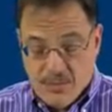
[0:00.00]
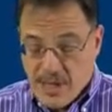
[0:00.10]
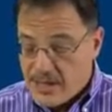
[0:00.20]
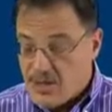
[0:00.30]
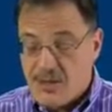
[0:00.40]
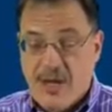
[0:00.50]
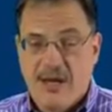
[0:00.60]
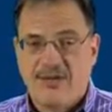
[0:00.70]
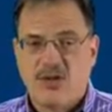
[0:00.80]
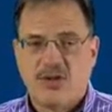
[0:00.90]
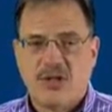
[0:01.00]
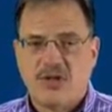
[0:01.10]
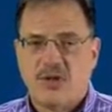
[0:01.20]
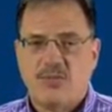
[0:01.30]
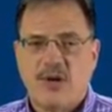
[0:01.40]
legislative and
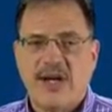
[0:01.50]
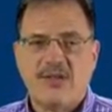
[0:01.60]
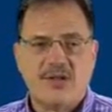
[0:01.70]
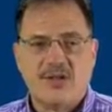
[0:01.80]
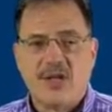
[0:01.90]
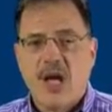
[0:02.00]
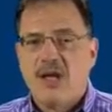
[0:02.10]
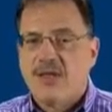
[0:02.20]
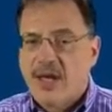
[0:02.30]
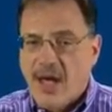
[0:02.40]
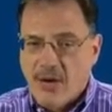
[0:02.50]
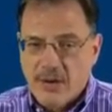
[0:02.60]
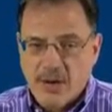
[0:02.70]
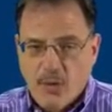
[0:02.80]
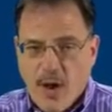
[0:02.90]
judicial branches. The
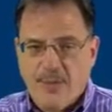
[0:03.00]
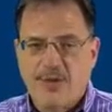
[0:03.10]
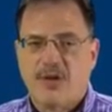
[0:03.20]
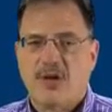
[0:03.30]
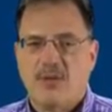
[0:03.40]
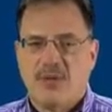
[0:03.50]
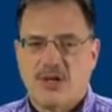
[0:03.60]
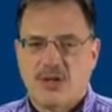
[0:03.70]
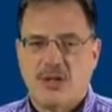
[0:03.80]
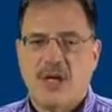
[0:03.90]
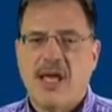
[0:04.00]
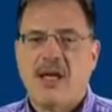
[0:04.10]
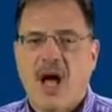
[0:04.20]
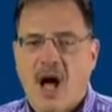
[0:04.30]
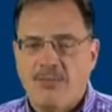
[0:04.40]
Counter-Corruption Commission,
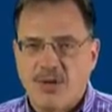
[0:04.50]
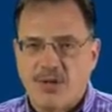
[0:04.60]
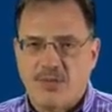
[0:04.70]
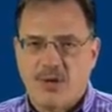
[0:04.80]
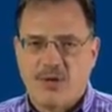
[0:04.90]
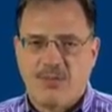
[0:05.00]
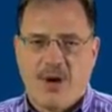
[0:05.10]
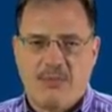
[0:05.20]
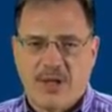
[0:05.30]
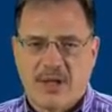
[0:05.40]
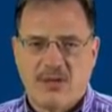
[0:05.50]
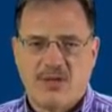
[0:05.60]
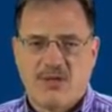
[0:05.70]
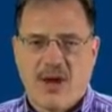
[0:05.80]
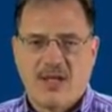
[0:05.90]
an Ombudsman or Public
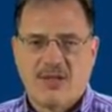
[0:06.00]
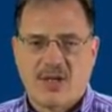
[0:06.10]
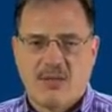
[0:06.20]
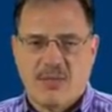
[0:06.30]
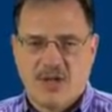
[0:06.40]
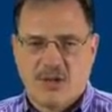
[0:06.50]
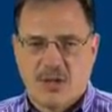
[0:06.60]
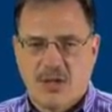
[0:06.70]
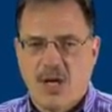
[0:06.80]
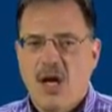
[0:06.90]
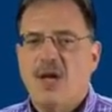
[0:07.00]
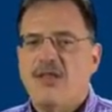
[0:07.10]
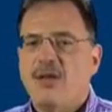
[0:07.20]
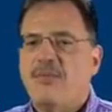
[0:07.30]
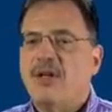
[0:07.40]
Constraints Commission,
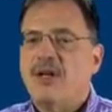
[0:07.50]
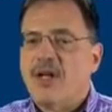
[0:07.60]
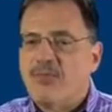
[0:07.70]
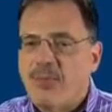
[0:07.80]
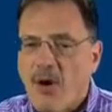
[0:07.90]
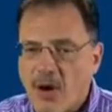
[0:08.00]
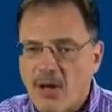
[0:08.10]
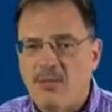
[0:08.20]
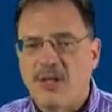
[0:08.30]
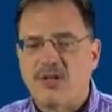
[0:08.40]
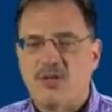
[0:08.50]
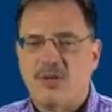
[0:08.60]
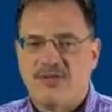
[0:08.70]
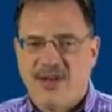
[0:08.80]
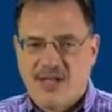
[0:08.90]
the ability of Parliament to
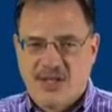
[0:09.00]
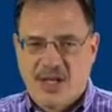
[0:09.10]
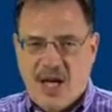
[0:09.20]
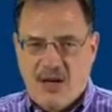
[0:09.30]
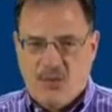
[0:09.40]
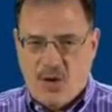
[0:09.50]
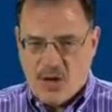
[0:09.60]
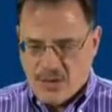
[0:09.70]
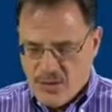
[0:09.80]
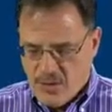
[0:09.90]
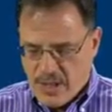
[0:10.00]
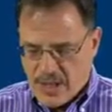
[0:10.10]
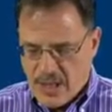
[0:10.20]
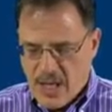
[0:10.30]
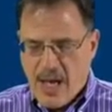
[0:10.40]
investigate
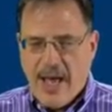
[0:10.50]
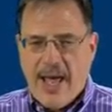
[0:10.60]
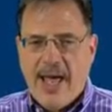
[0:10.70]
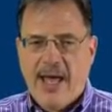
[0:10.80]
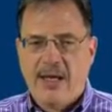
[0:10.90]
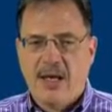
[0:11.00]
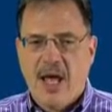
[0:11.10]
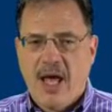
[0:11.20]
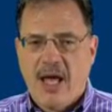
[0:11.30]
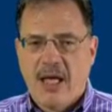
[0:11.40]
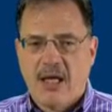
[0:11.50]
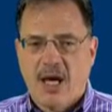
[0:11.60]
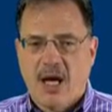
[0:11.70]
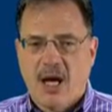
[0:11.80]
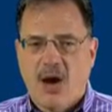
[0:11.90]
wrongdoing, and a
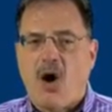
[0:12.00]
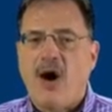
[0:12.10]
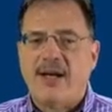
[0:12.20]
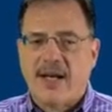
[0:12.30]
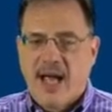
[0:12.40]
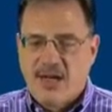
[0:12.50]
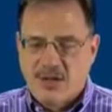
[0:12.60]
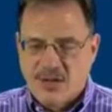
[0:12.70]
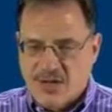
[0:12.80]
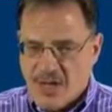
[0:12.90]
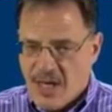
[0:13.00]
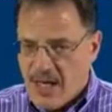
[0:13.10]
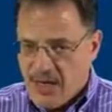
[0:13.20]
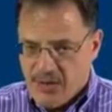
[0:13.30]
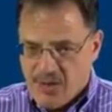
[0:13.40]
audit
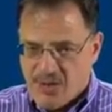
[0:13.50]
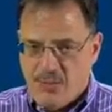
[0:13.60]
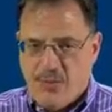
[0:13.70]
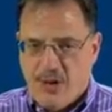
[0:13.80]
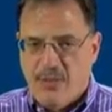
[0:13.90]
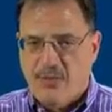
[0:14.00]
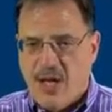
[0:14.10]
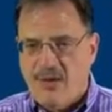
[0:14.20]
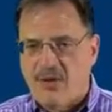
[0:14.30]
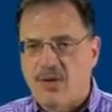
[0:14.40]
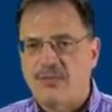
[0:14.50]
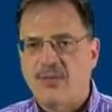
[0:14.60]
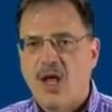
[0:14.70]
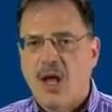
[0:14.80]
agency at the supreme level